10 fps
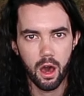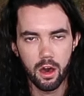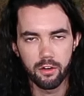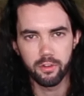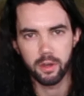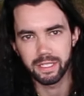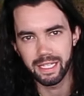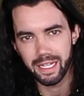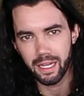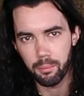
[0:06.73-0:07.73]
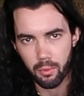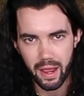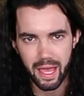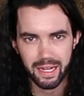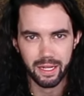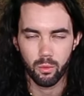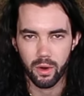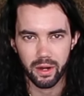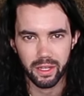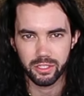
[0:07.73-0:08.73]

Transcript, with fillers: of getting a brand and wearing